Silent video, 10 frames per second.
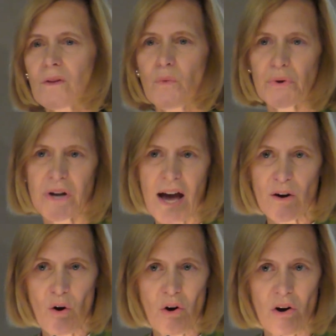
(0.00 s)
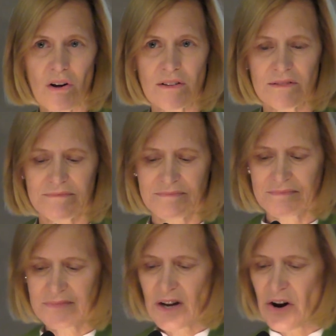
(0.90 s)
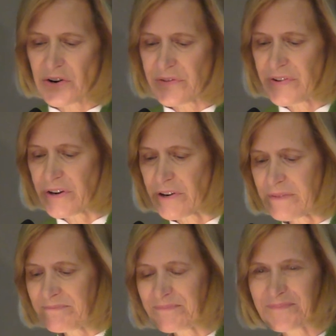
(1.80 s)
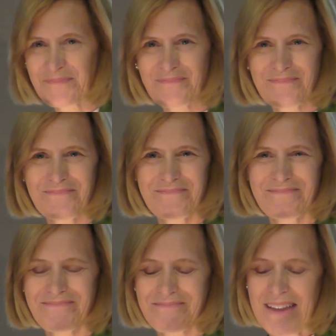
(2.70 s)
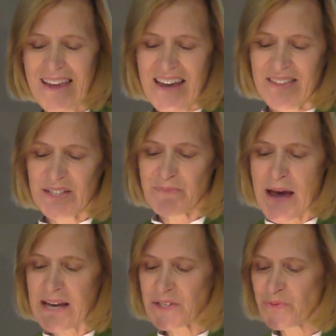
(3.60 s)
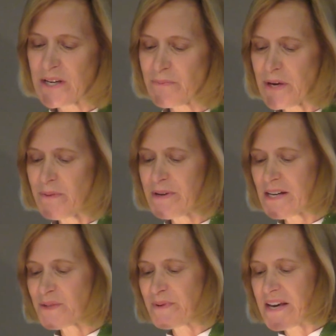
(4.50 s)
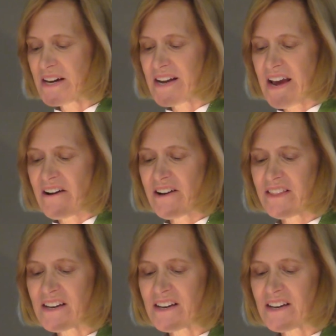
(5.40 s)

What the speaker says: We're not all hard of hearing. This past week, PBS began airing the